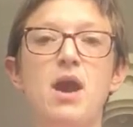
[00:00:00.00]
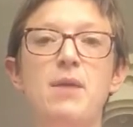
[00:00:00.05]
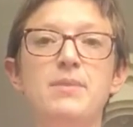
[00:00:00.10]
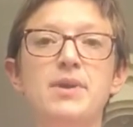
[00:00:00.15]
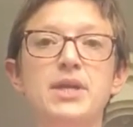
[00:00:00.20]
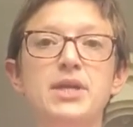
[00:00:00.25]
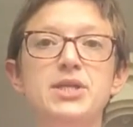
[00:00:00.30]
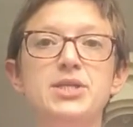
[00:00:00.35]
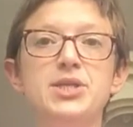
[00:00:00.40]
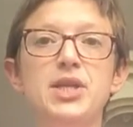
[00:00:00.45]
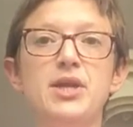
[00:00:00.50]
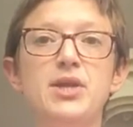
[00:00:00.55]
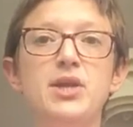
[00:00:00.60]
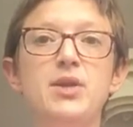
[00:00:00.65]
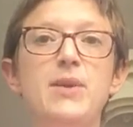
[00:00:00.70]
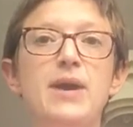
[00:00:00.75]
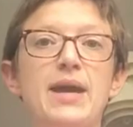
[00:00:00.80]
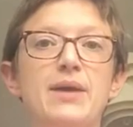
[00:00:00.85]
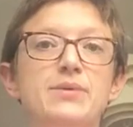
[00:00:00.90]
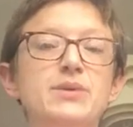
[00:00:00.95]
I'm going to show
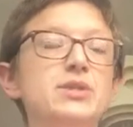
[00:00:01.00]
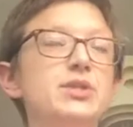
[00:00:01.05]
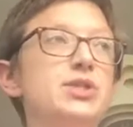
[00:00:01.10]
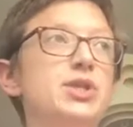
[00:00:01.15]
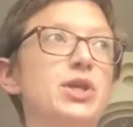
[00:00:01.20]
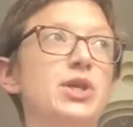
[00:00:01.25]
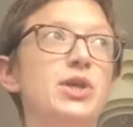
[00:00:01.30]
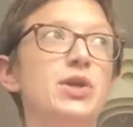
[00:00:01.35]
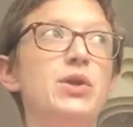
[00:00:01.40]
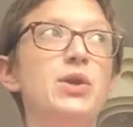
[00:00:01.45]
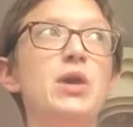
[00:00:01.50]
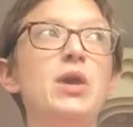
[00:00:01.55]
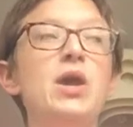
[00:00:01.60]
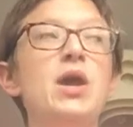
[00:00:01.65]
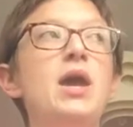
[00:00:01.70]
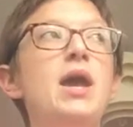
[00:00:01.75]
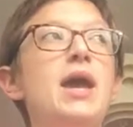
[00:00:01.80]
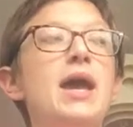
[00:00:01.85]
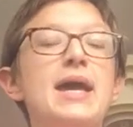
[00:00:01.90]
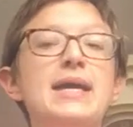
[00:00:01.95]
you how to do
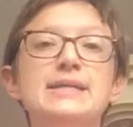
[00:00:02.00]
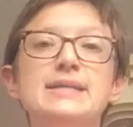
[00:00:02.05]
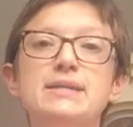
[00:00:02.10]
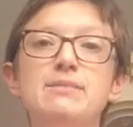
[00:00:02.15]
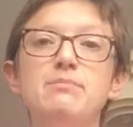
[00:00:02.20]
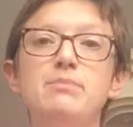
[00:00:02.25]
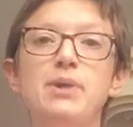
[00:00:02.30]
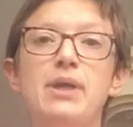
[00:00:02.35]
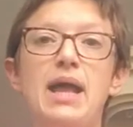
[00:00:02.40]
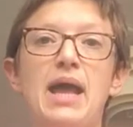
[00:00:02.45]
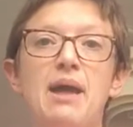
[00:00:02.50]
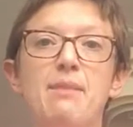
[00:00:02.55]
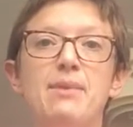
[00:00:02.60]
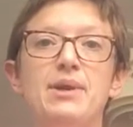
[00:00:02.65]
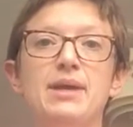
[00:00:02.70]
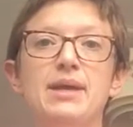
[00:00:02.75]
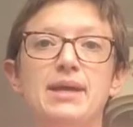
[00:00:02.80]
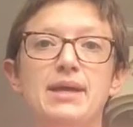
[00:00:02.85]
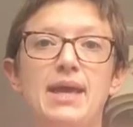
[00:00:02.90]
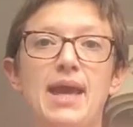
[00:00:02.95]
a simple hammock